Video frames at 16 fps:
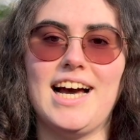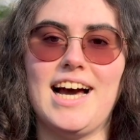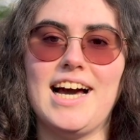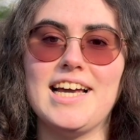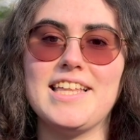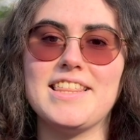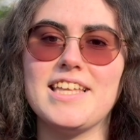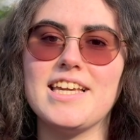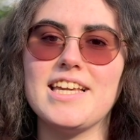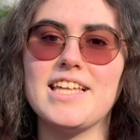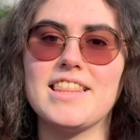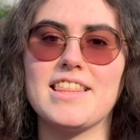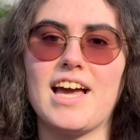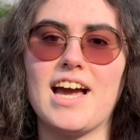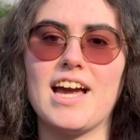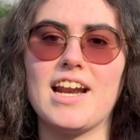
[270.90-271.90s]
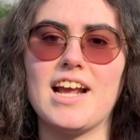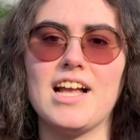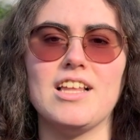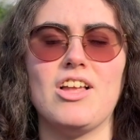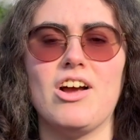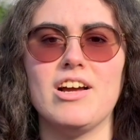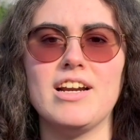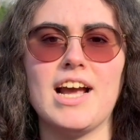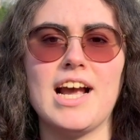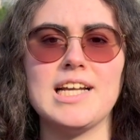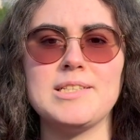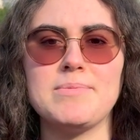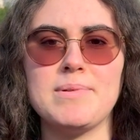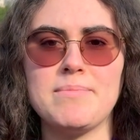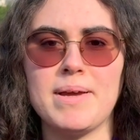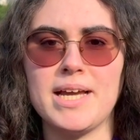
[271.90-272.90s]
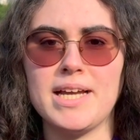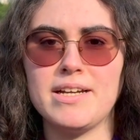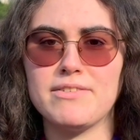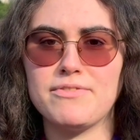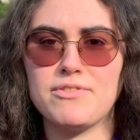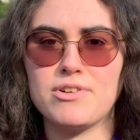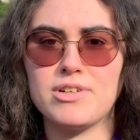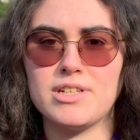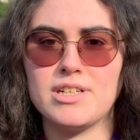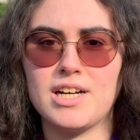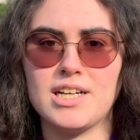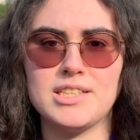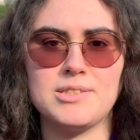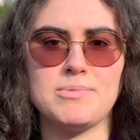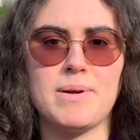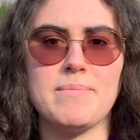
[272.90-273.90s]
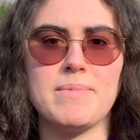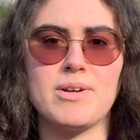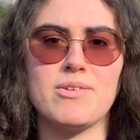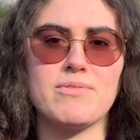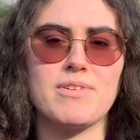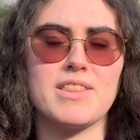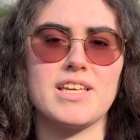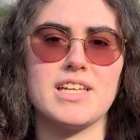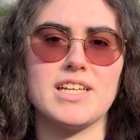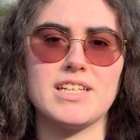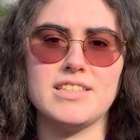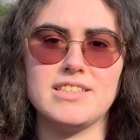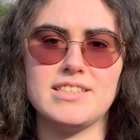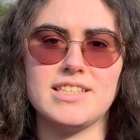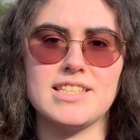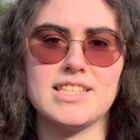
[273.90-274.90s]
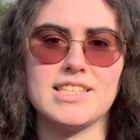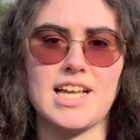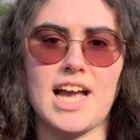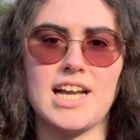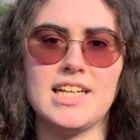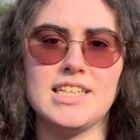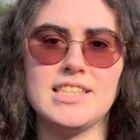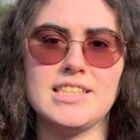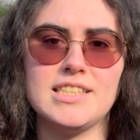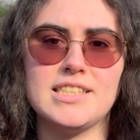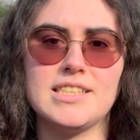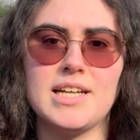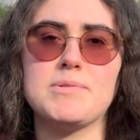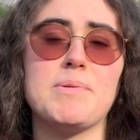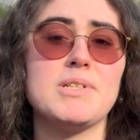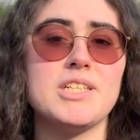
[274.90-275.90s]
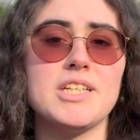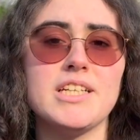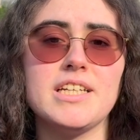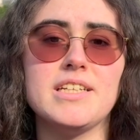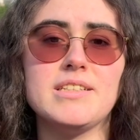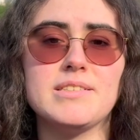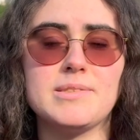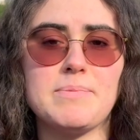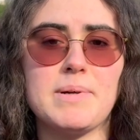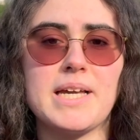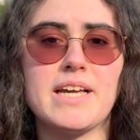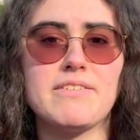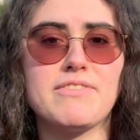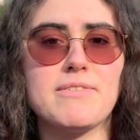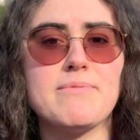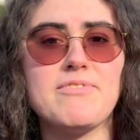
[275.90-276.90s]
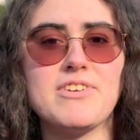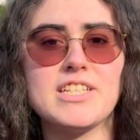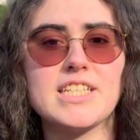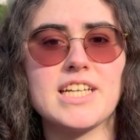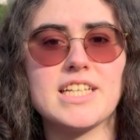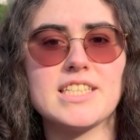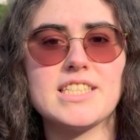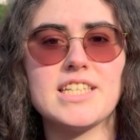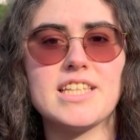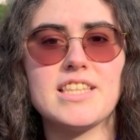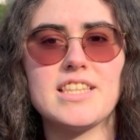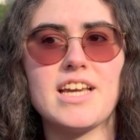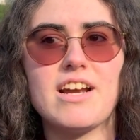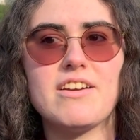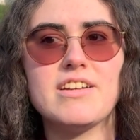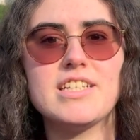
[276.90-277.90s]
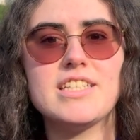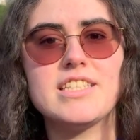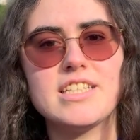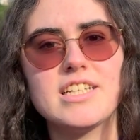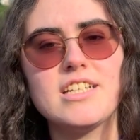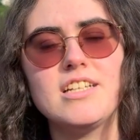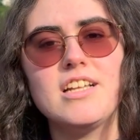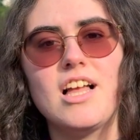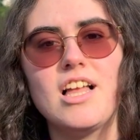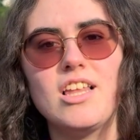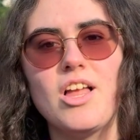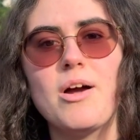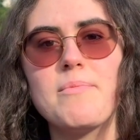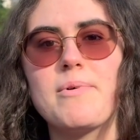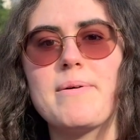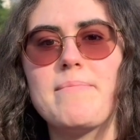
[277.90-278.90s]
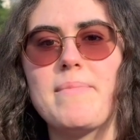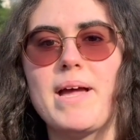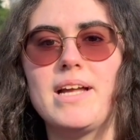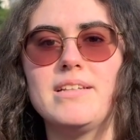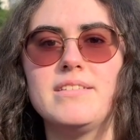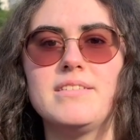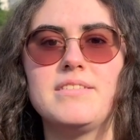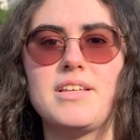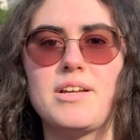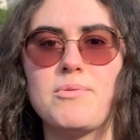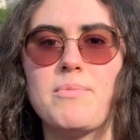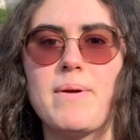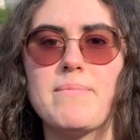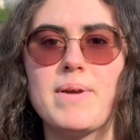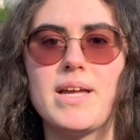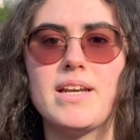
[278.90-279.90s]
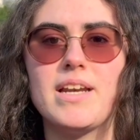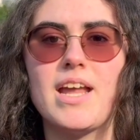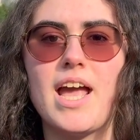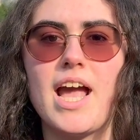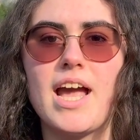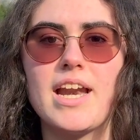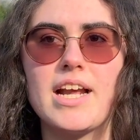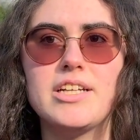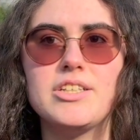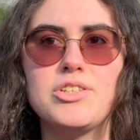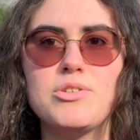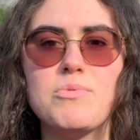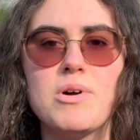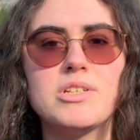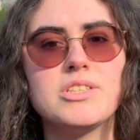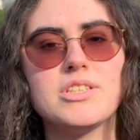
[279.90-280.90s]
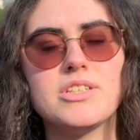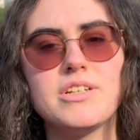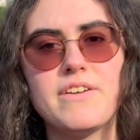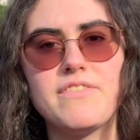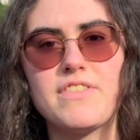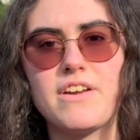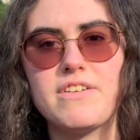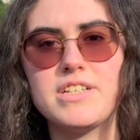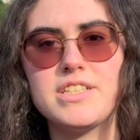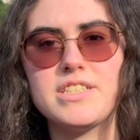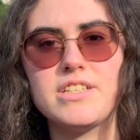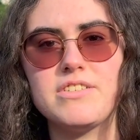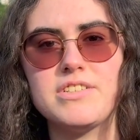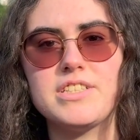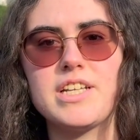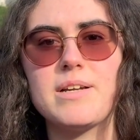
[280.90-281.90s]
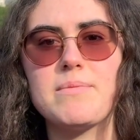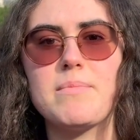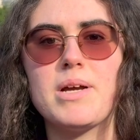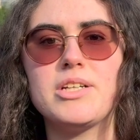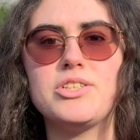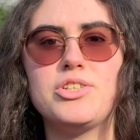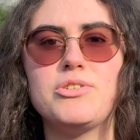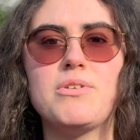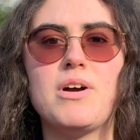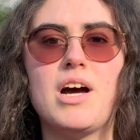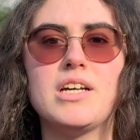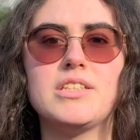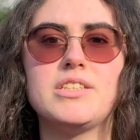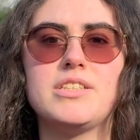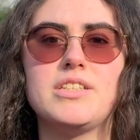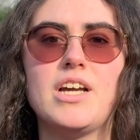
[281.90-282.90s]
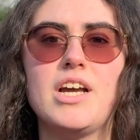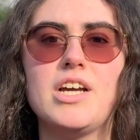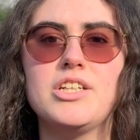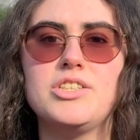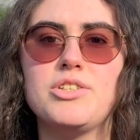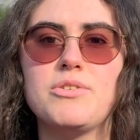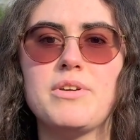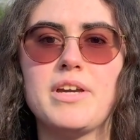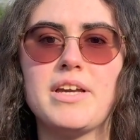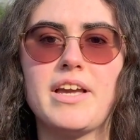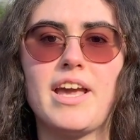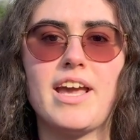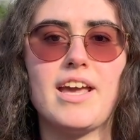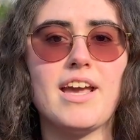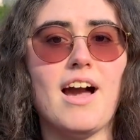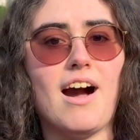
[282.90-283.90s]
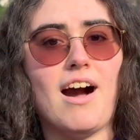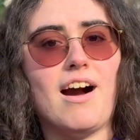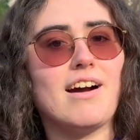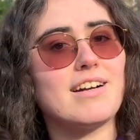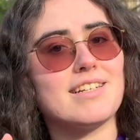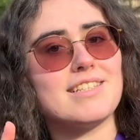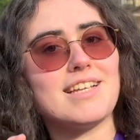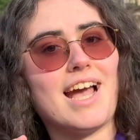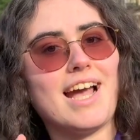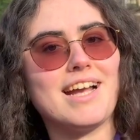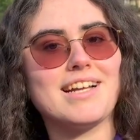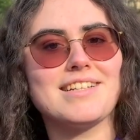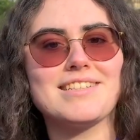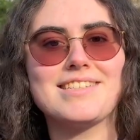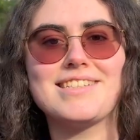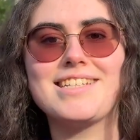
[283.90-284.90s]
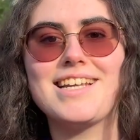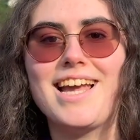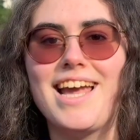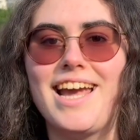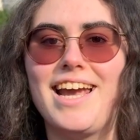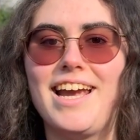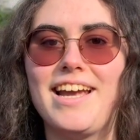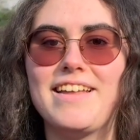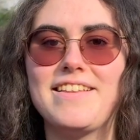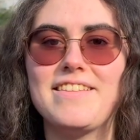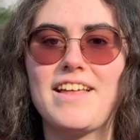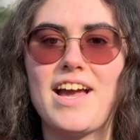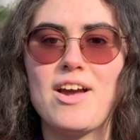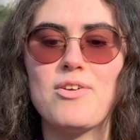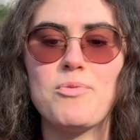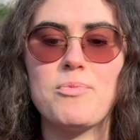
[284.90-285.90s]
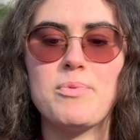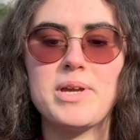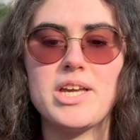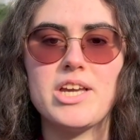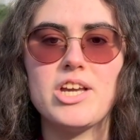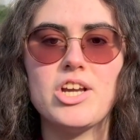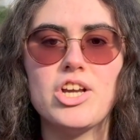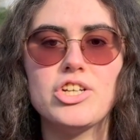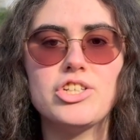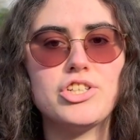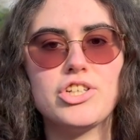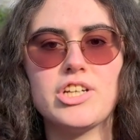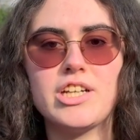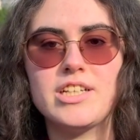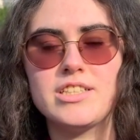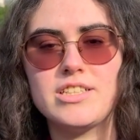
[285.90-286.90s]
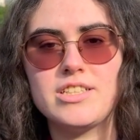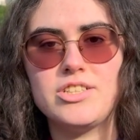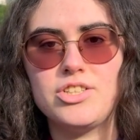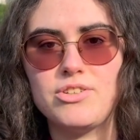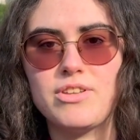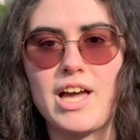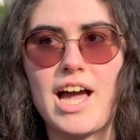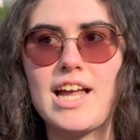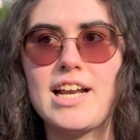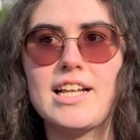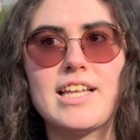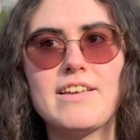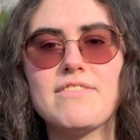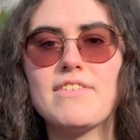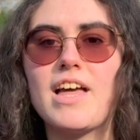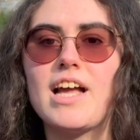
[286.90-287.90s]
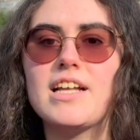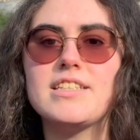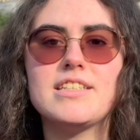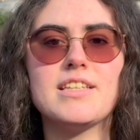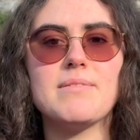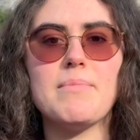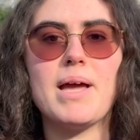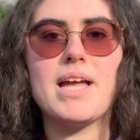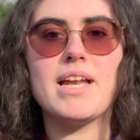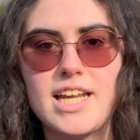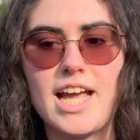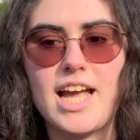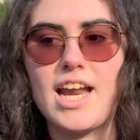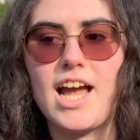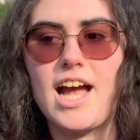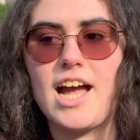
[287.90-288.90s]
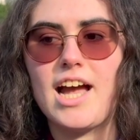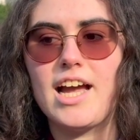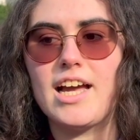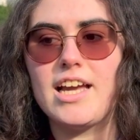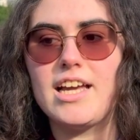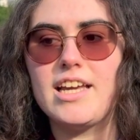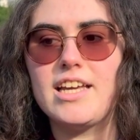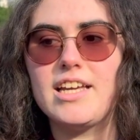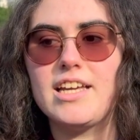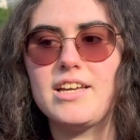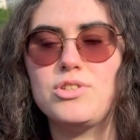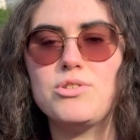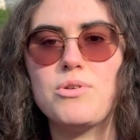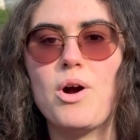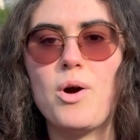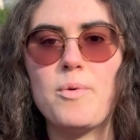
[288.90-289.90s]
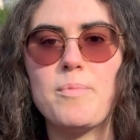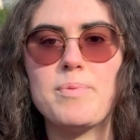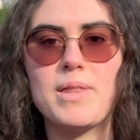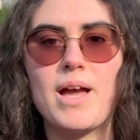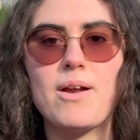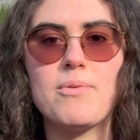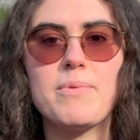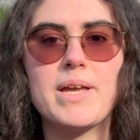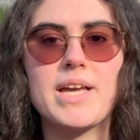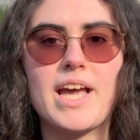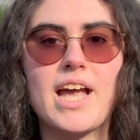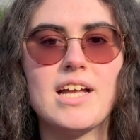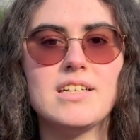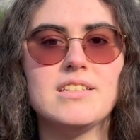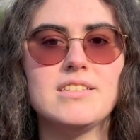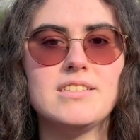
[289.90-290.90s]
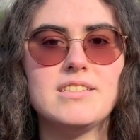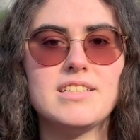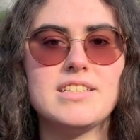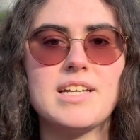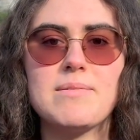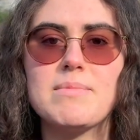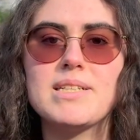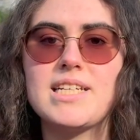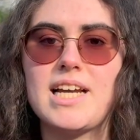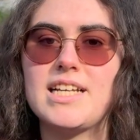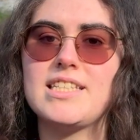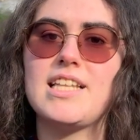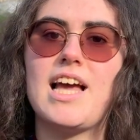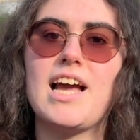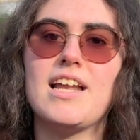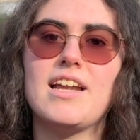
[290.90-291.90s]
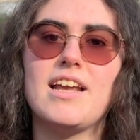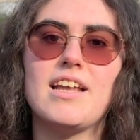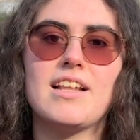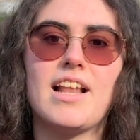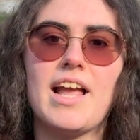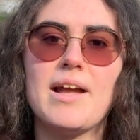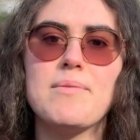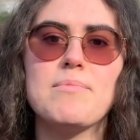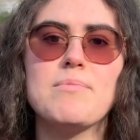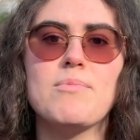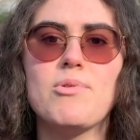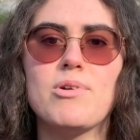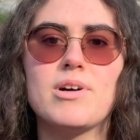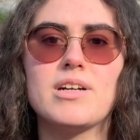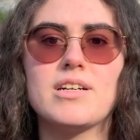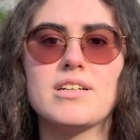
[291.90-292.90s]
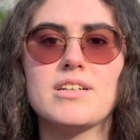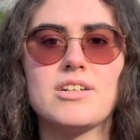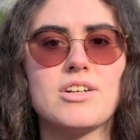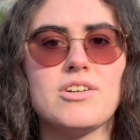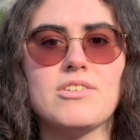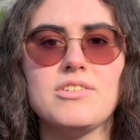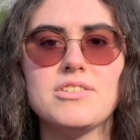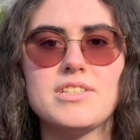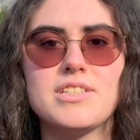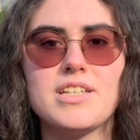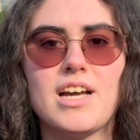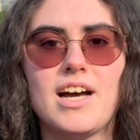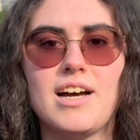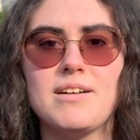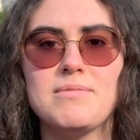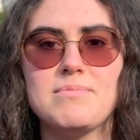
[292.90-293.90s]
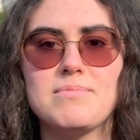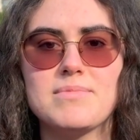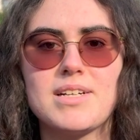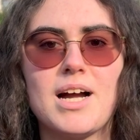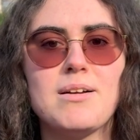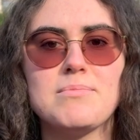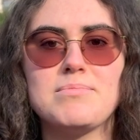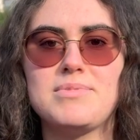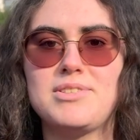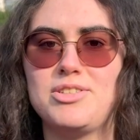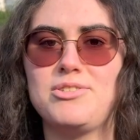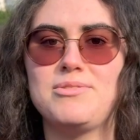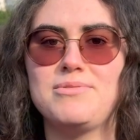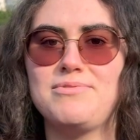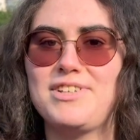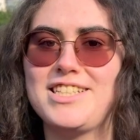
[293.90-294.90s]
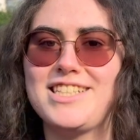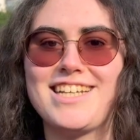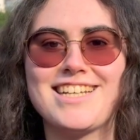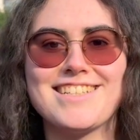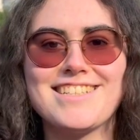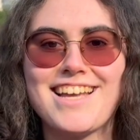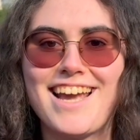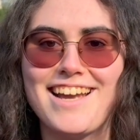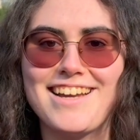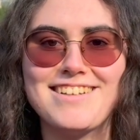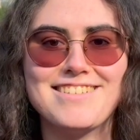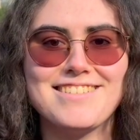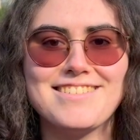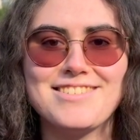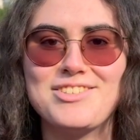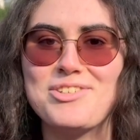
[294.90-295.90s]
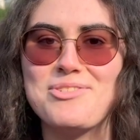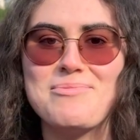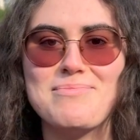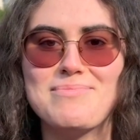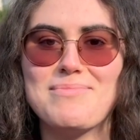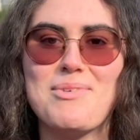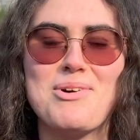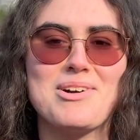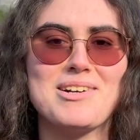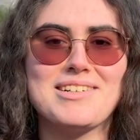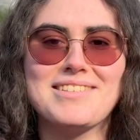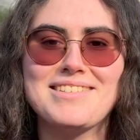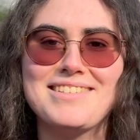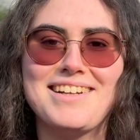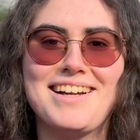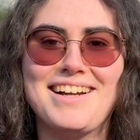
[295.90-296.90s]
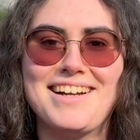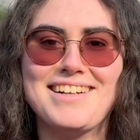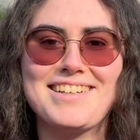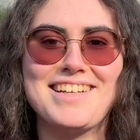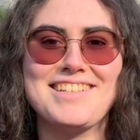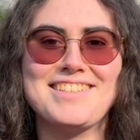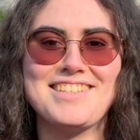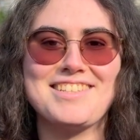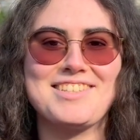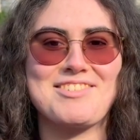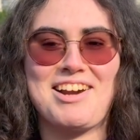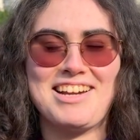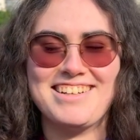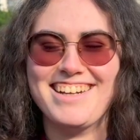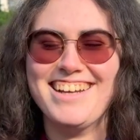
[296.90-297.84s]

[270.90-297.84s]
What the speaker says: I think that a lot has been made for us women over the years in science, especially speaking from physics. There is still a lot more men than women, and I do wonder if there is still stigma to us doing a hard science, and that we shouldn't do that and leave that to the men. And I do hope that we can destigmatize that and let more girls come to physics and do more, because it's great.